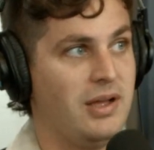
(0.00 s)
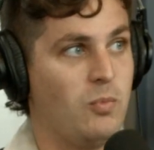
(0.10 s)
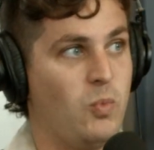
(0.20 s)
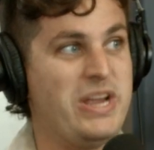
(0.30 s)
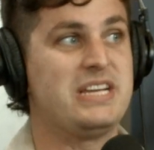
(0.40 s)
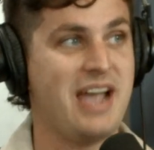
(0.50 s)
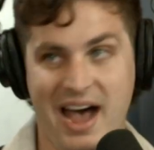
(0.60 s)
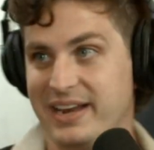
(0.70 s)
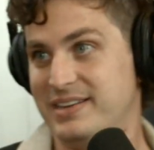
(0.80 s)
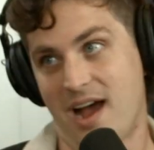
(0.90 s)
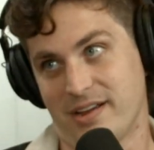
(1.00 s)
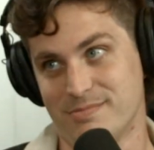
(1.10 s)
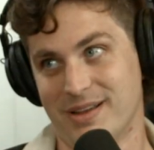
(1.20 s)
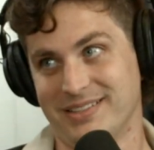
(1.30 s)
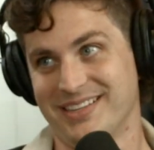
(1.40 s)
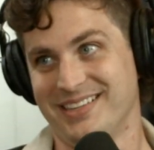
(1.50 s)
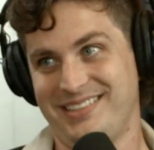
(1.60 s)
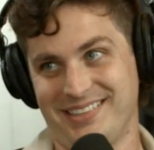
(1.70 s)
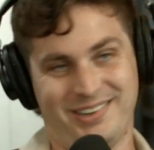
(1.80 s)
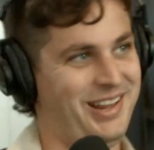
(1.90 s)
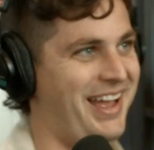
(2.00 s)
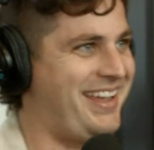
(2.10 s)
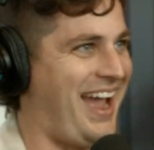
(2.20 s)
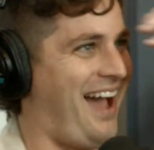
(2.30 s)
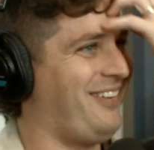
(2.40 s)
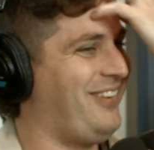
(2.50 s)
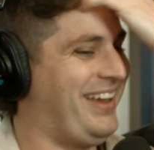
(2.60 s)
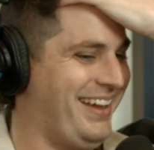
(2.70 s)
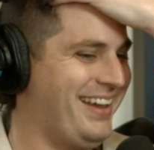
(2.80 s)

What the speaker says: We gotta document this." Or like, how do we?